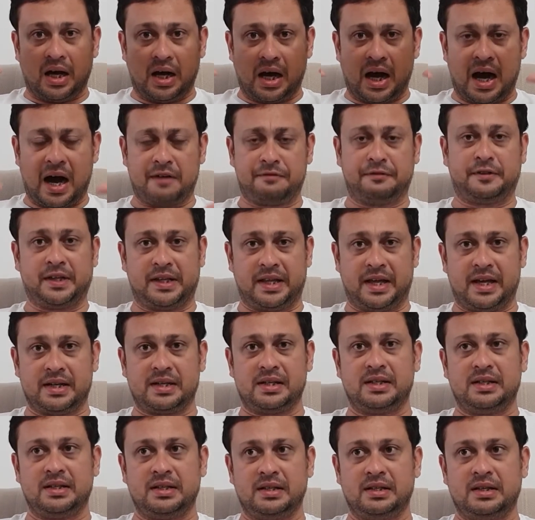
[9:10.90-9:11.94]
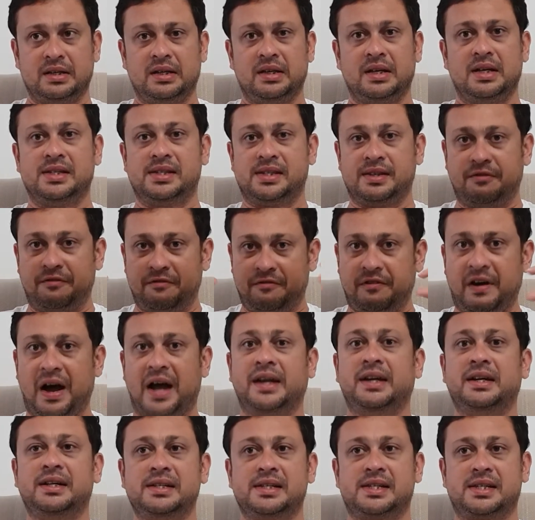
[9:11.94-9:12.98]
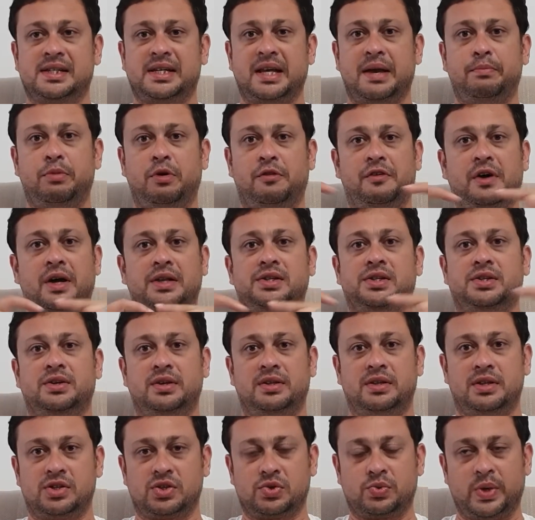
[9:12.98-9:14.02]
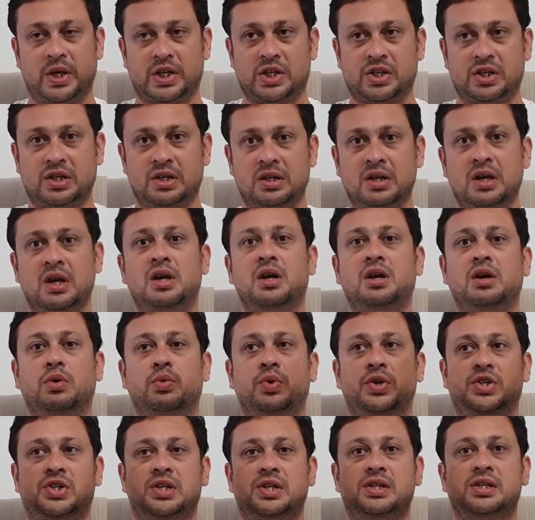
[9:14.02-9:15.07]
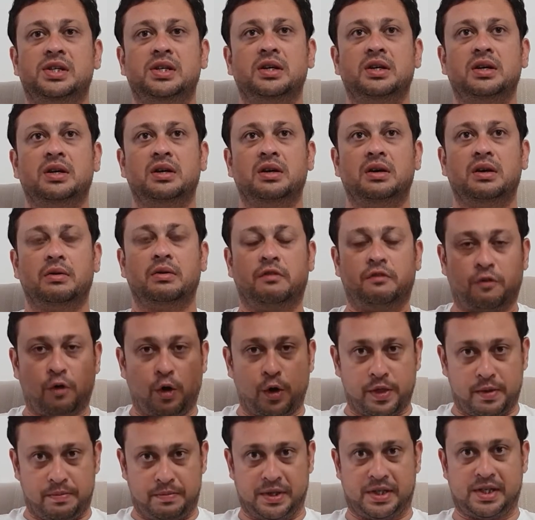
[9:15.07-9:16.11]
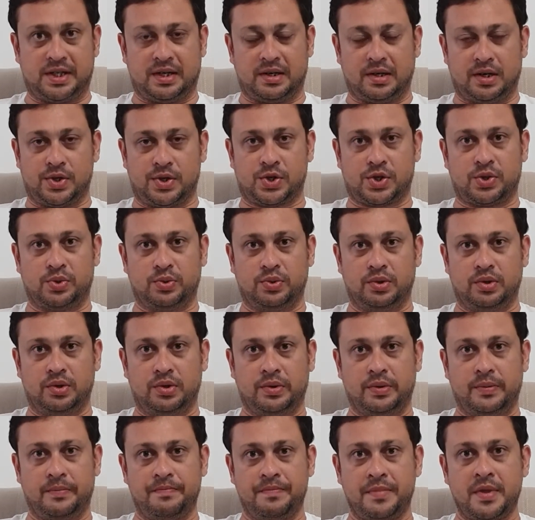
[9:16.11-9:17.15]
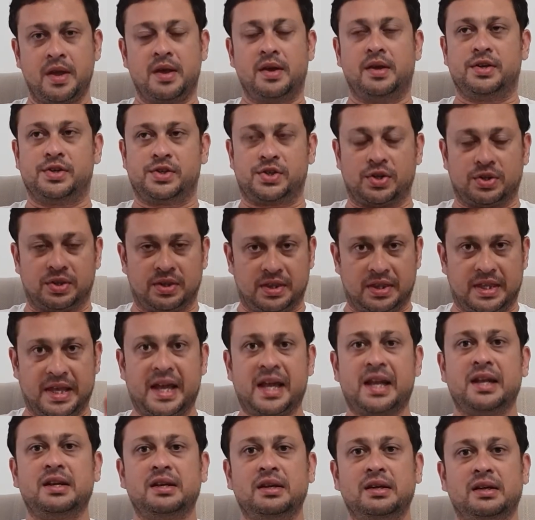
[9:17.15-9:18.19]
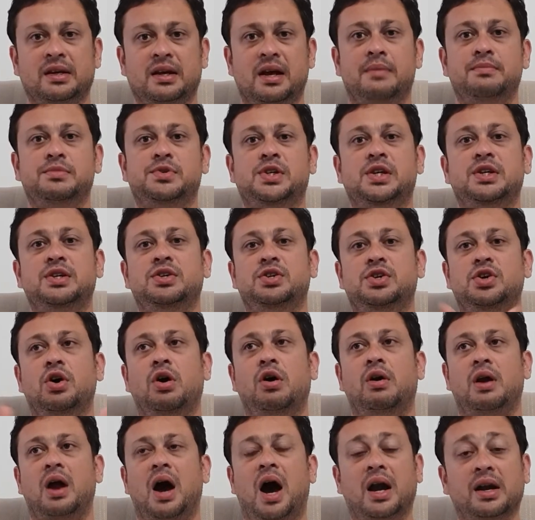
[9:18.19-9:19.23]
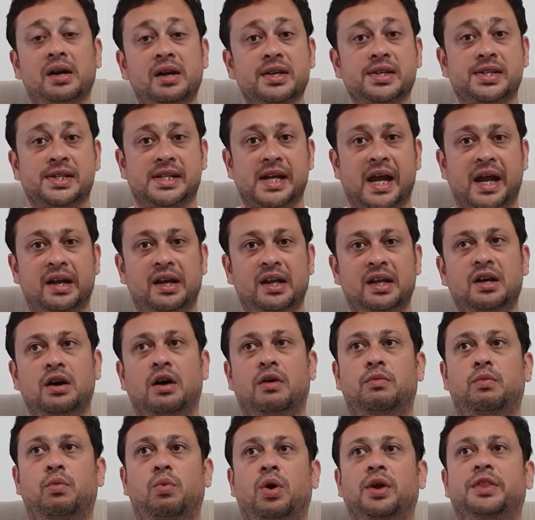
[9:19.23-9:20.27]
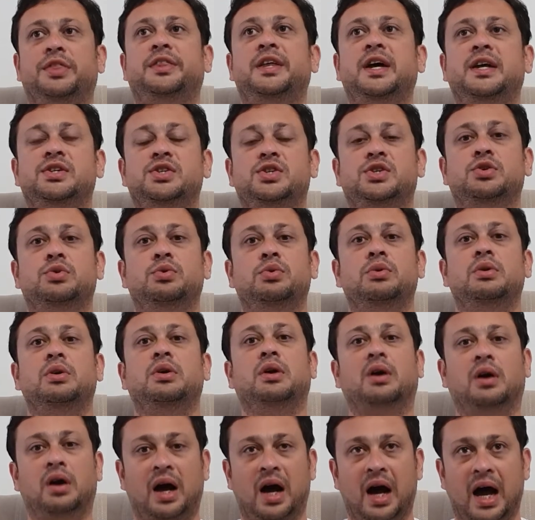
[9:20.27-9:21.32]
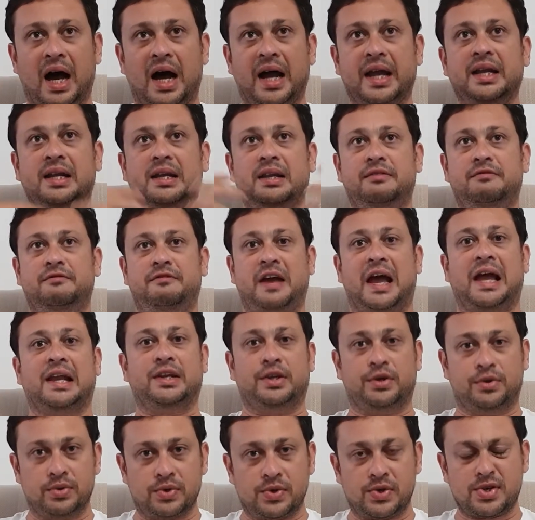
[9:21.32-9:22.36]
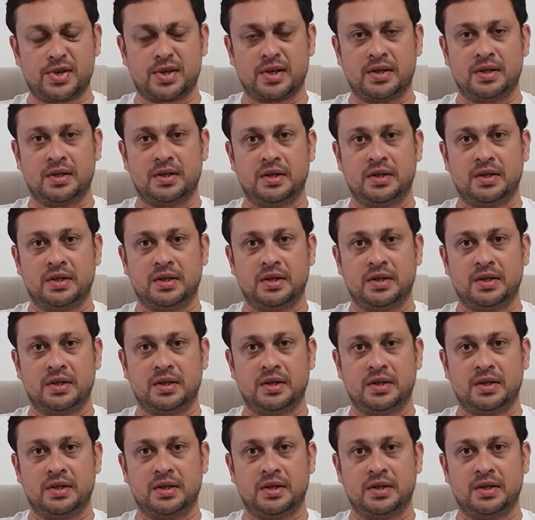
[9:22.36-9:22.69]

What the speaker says: After that is the final step of answering this question, which is for the particular school. So then comes in your understanding of what that school highly values.